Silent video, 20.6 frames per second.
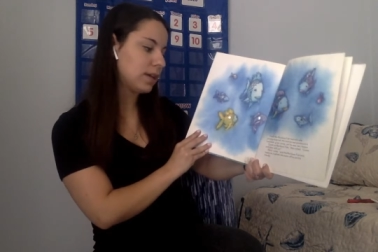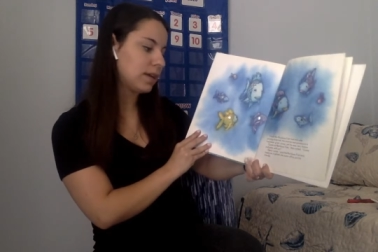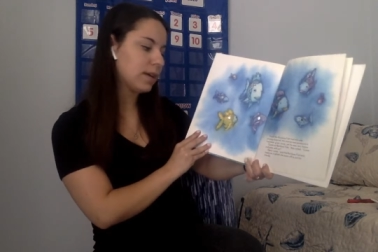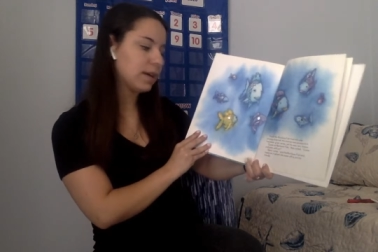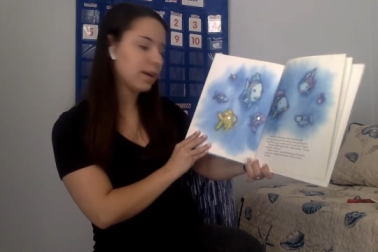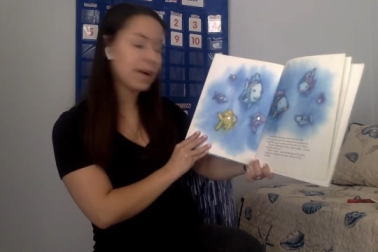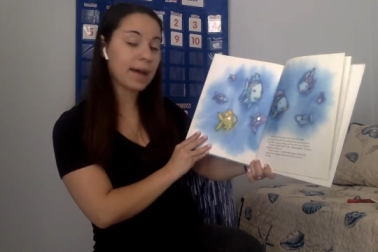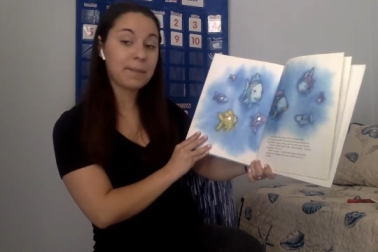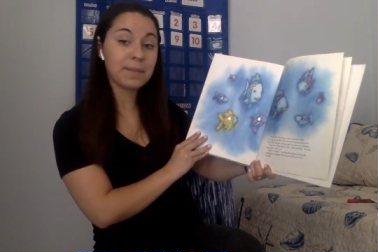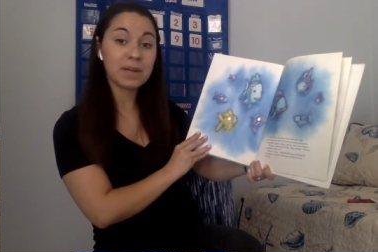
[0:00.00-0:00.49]

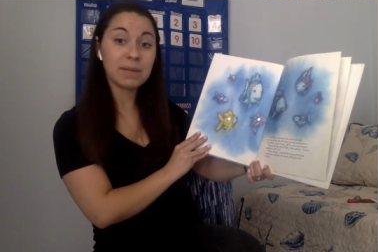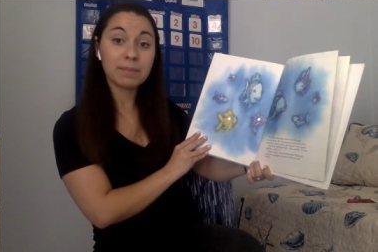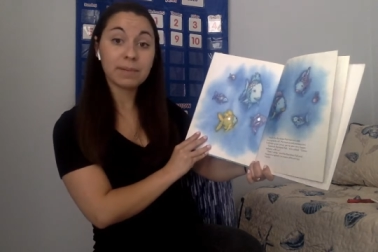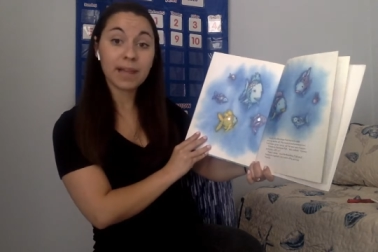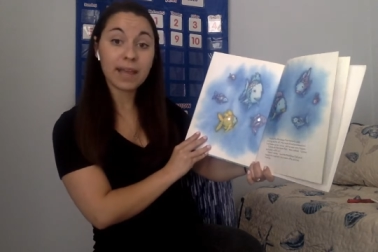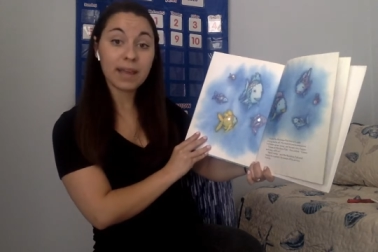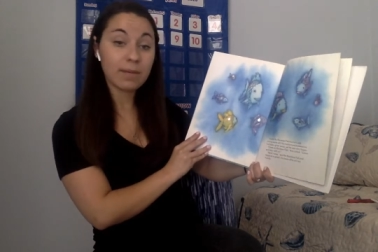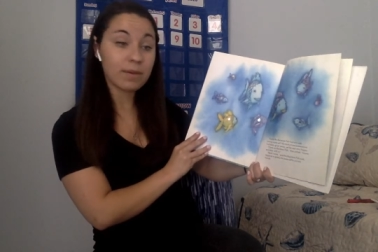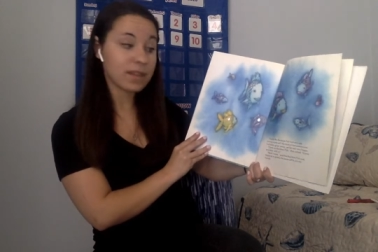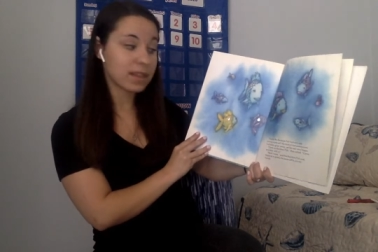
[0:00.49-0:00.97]
Come and play
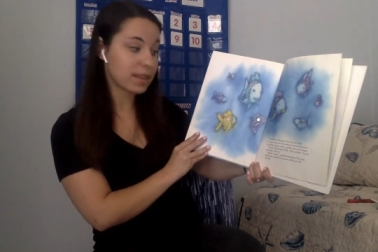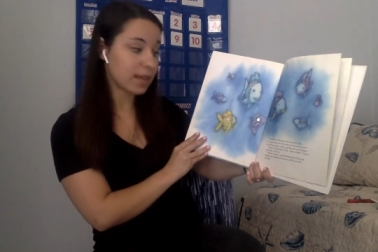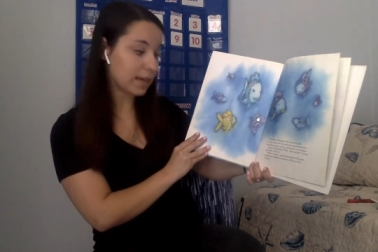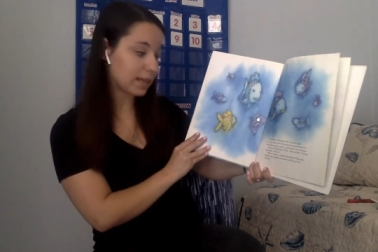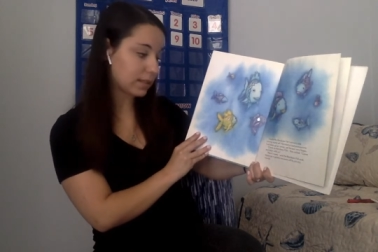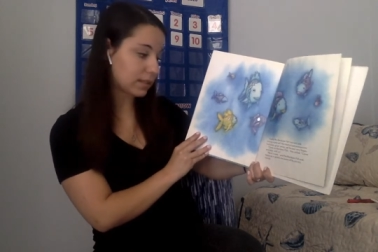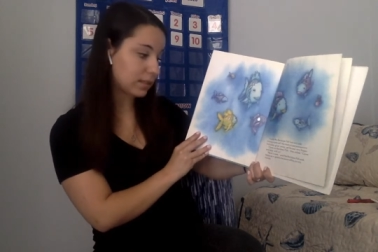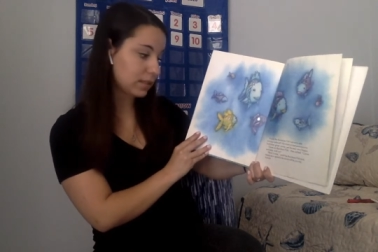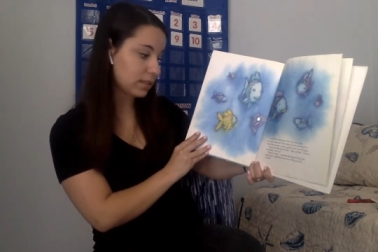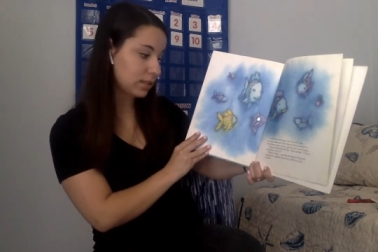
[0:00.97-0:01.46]
with
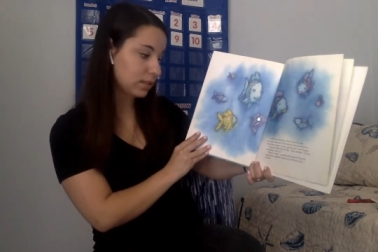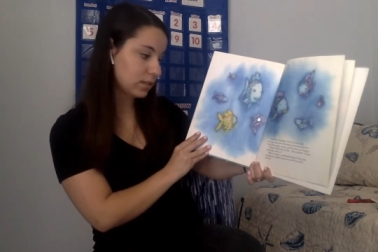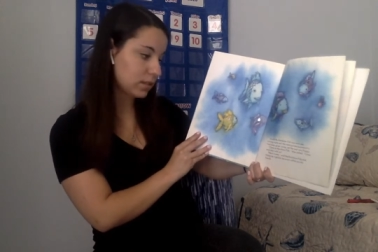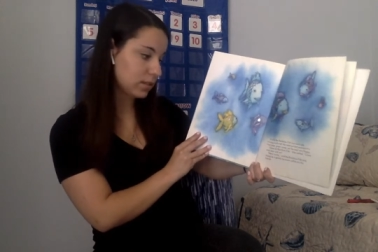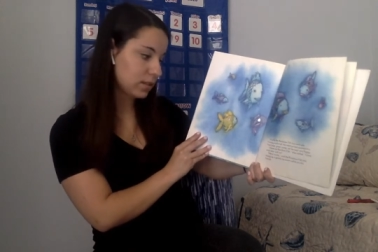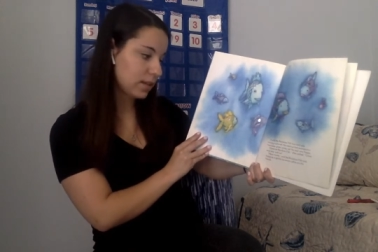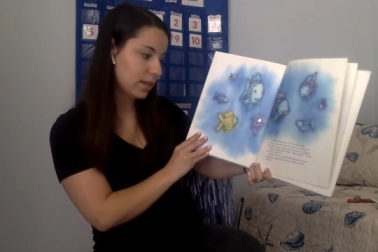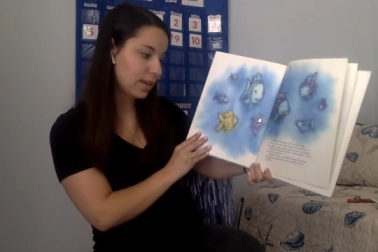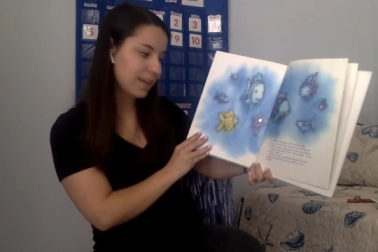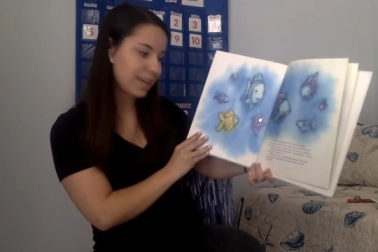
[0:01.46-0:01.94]
us.
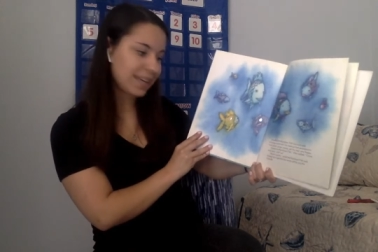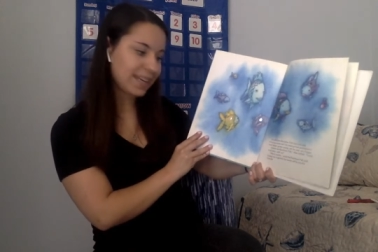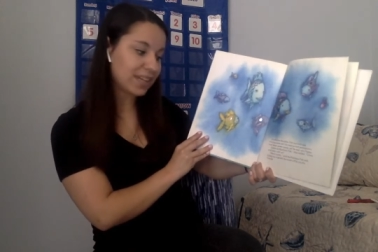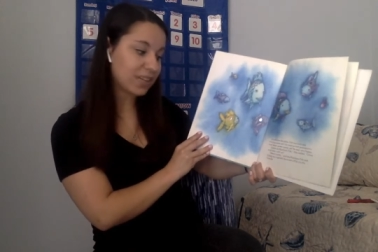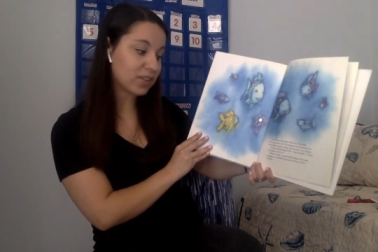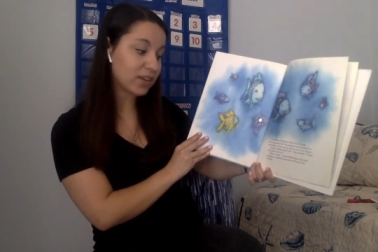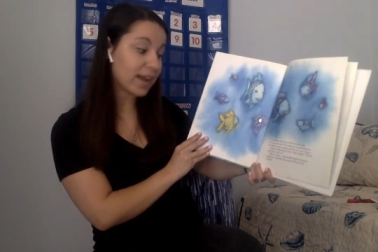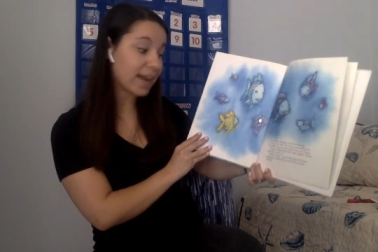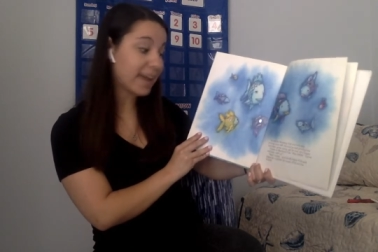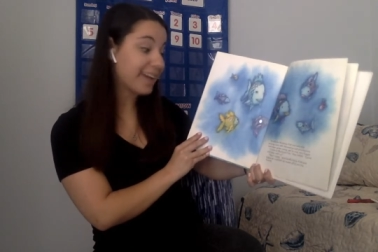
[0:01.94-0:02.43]

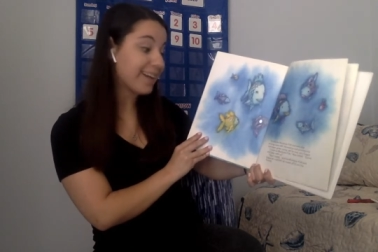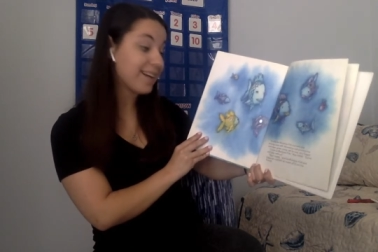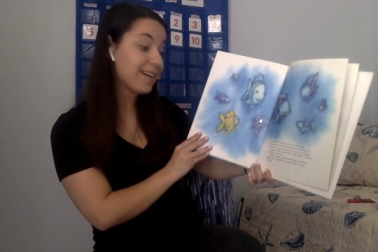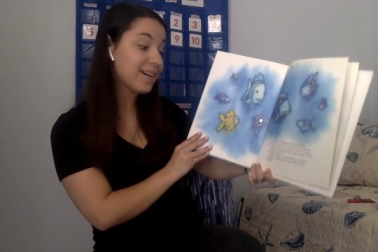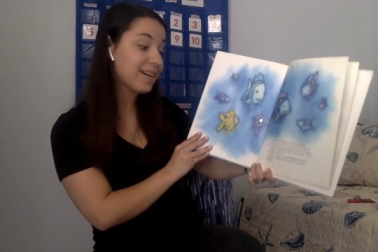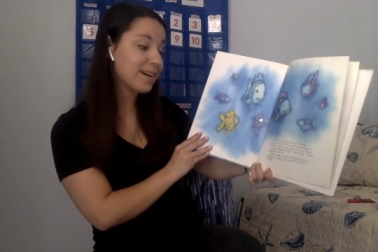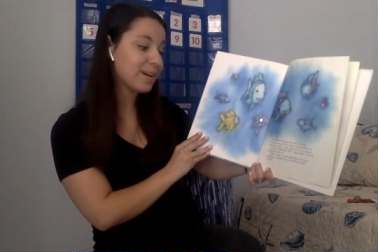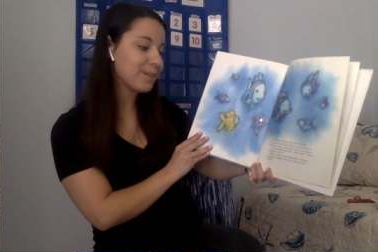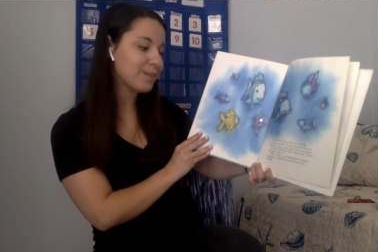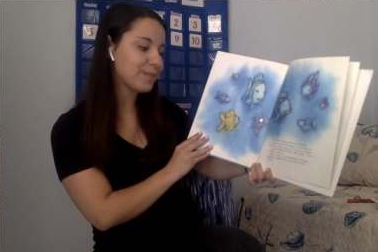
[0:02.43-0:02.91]
Here I
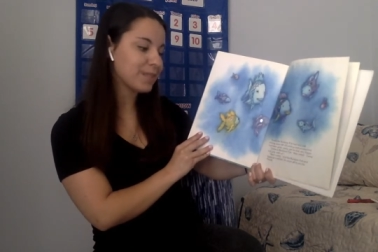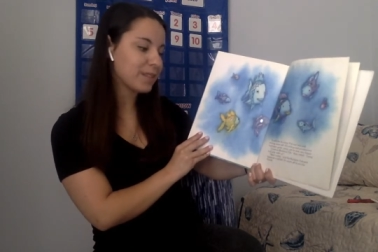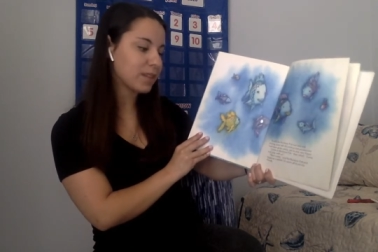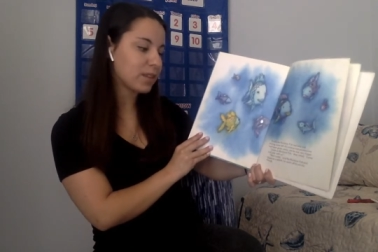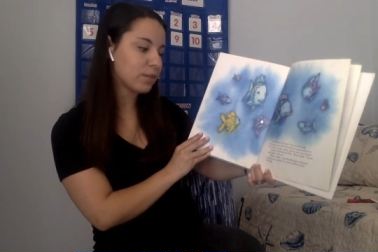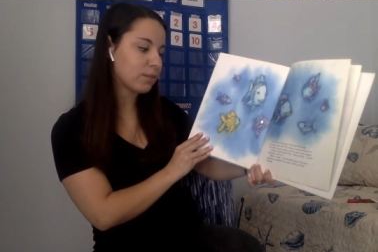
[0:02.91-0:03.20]
come, said the